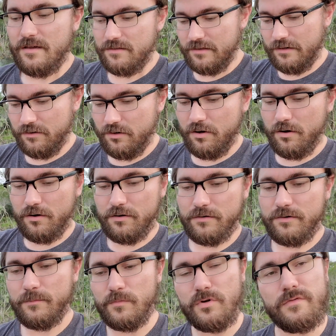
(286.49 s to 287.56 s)
They are all
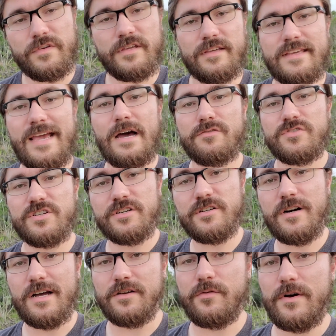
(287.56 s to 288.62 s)
moving
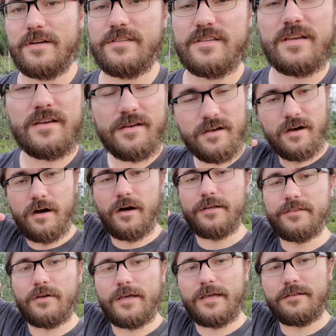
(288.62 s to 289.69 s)
counterclockwise on
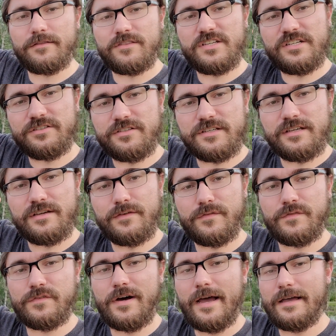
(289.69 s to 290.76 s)
a nearly
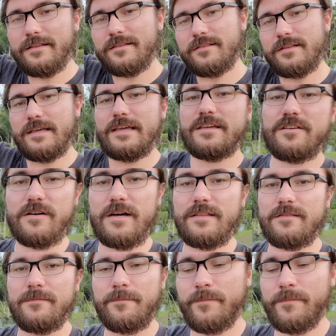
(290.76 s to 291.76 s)
flat incline.